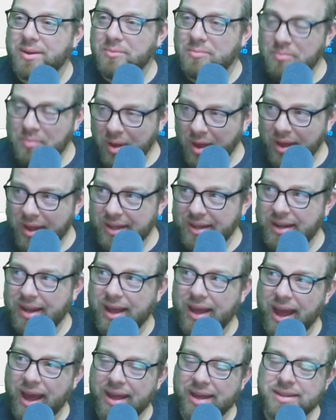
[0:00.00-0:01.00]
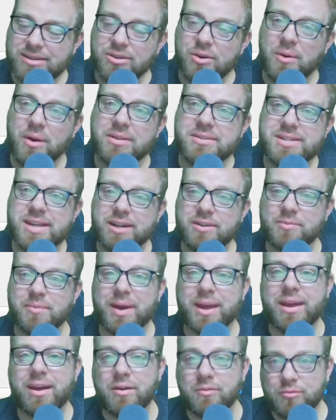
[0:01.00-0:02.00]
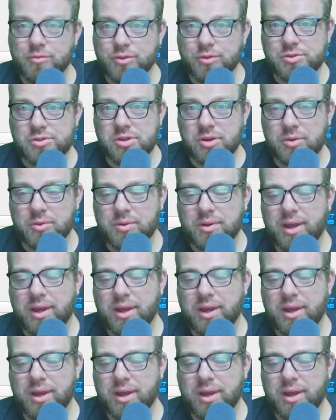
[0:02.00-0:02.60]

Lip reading: but I get to go outside of my comfort zone.